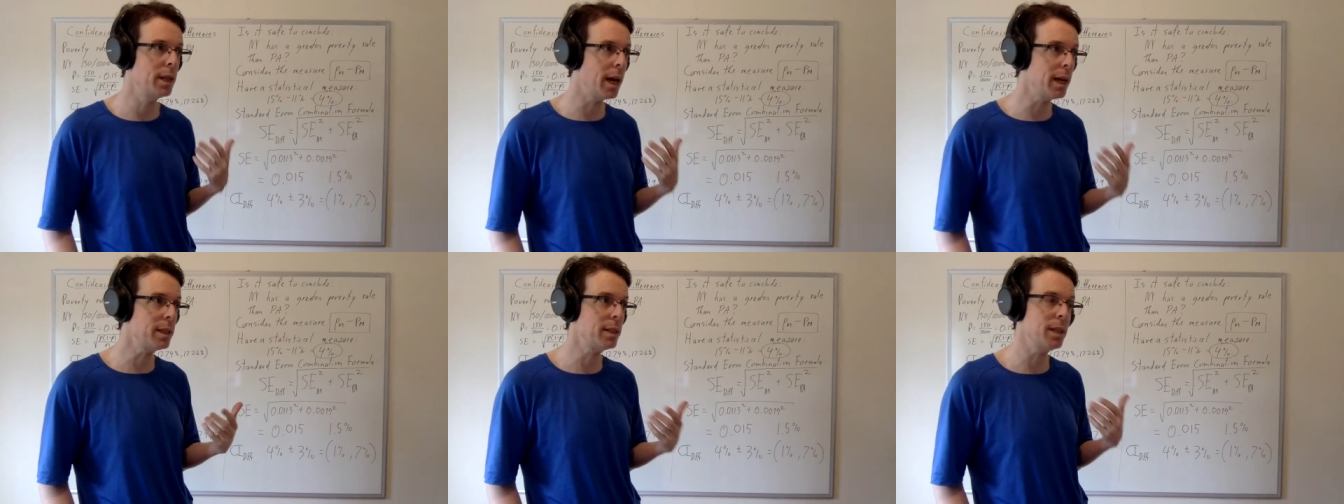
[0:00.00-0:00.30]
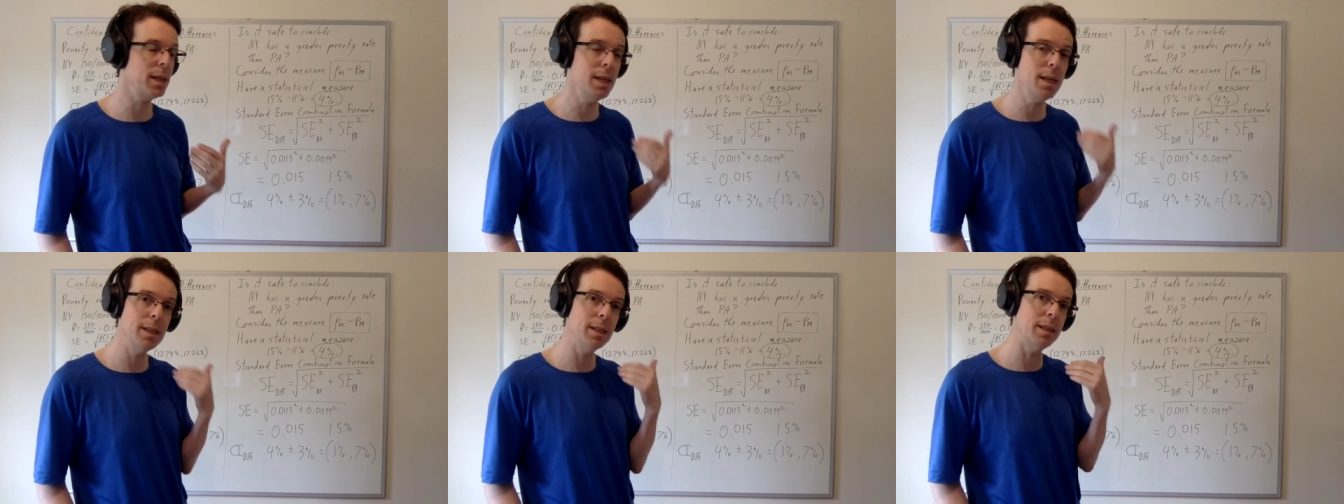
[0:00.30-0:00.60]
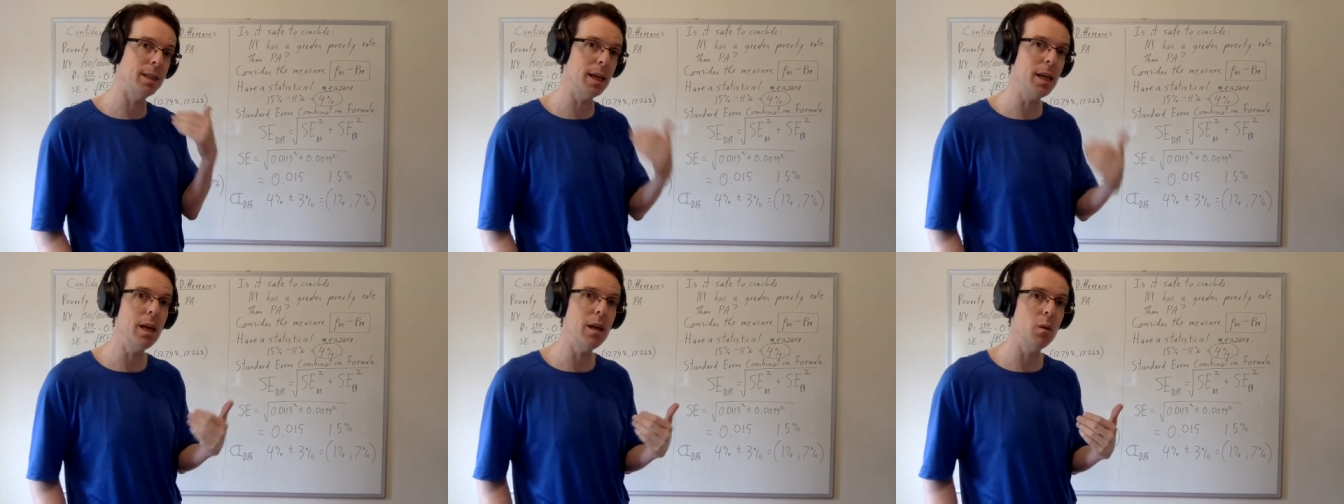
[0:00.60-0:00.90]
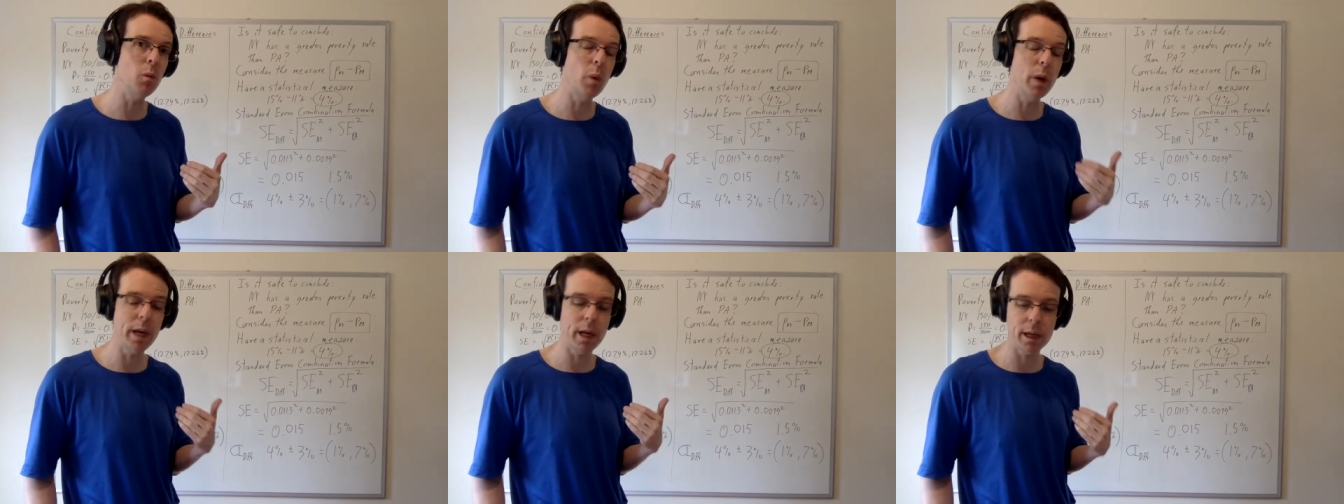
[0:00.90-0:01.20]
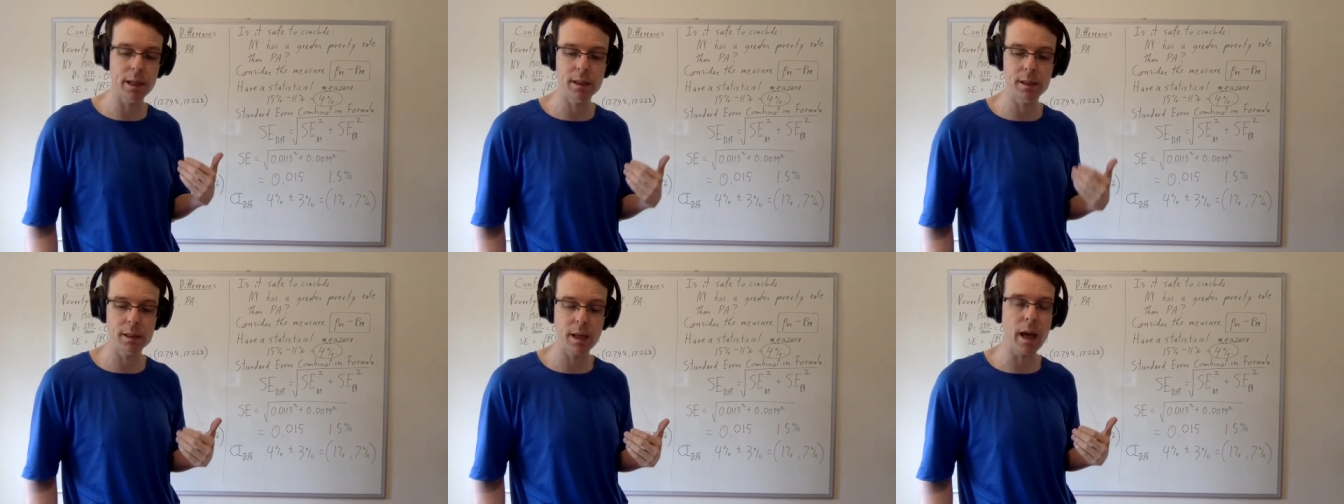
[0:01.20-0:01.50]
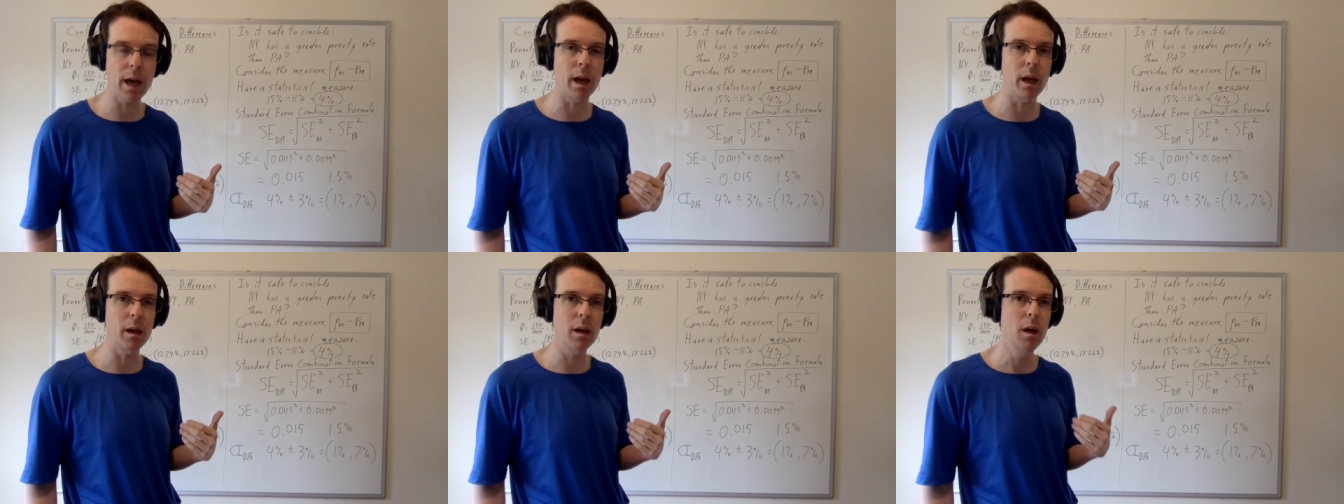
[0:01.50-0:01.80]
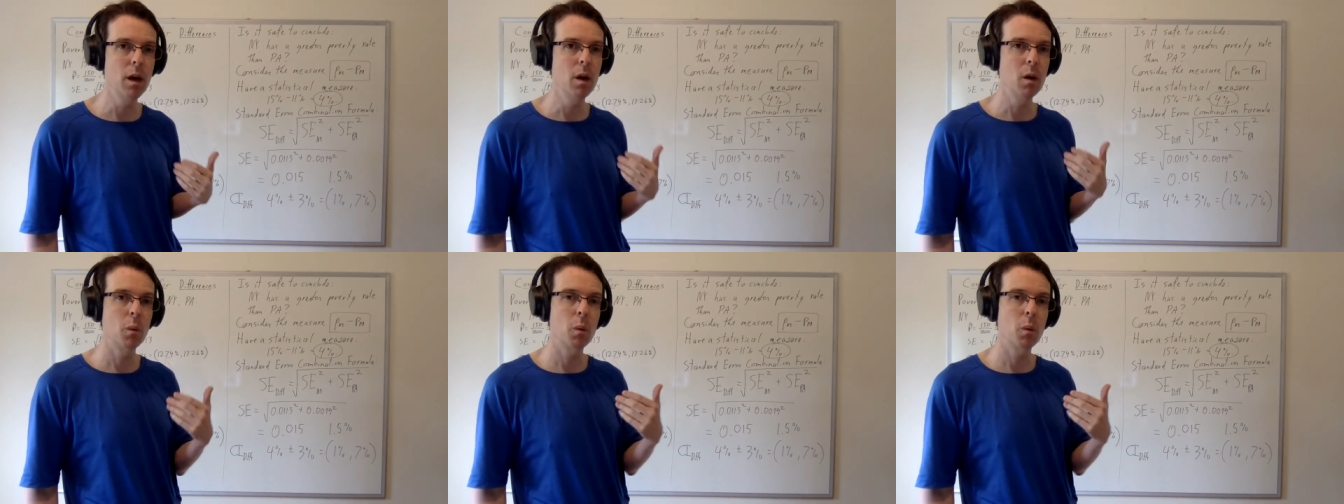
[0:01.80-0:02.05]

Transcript: yes, indeed, we can say